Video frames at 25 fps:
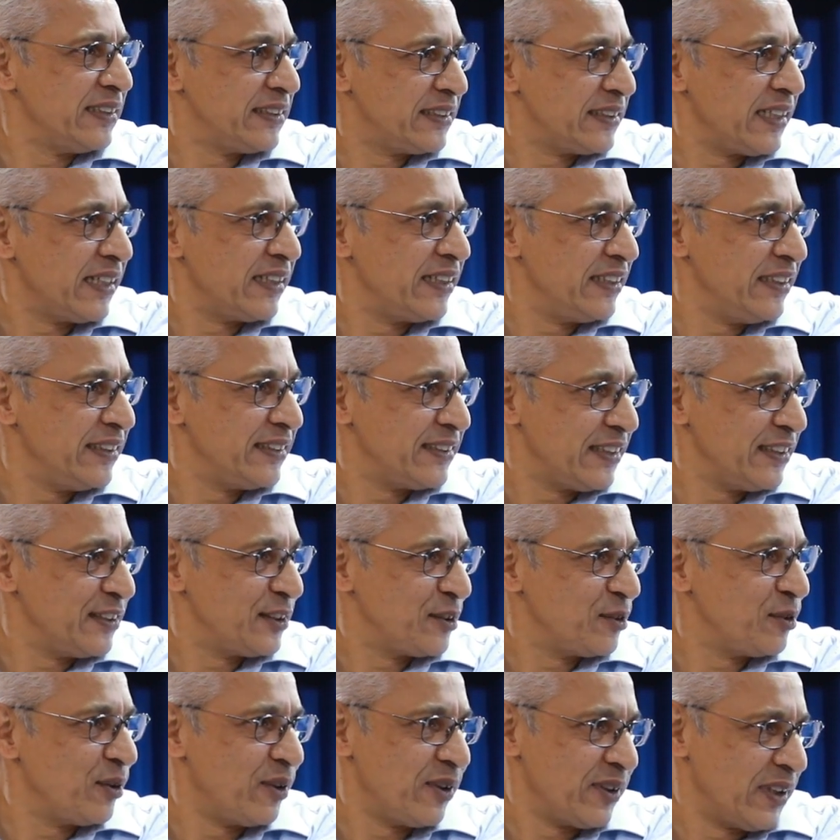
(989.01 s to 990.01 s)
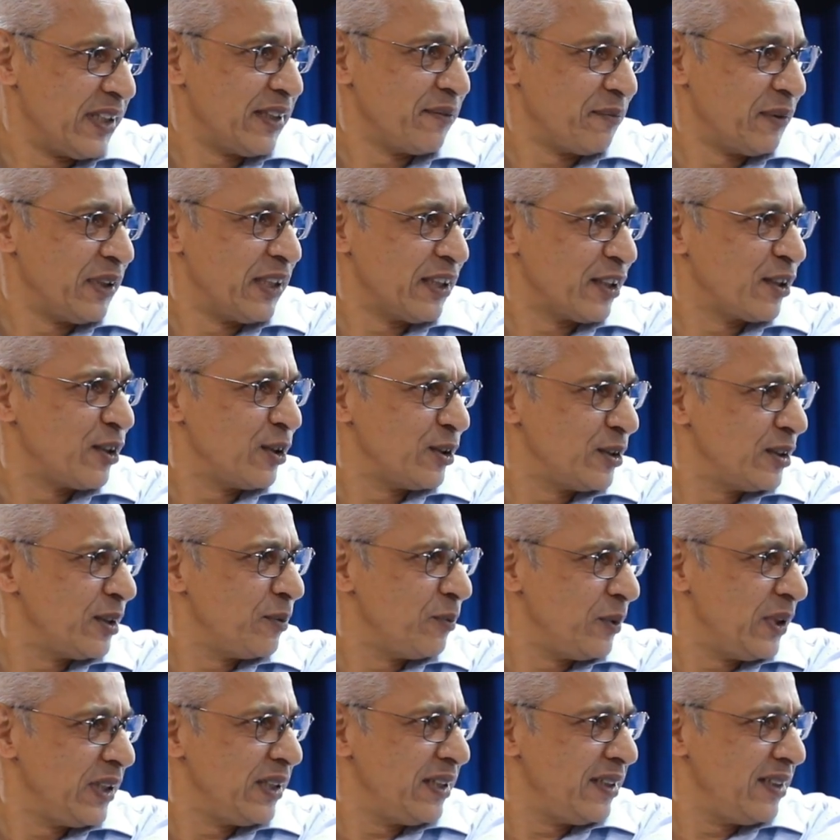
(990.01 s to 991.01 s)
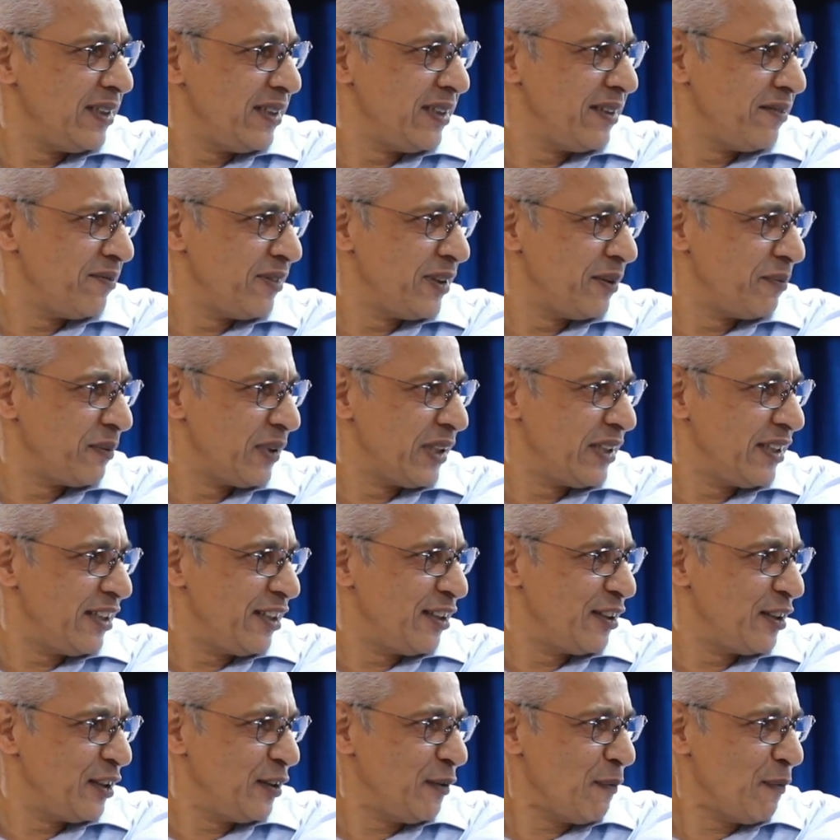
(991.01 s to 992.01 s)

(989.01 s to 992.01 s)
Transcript: studies and so on, across the world, right?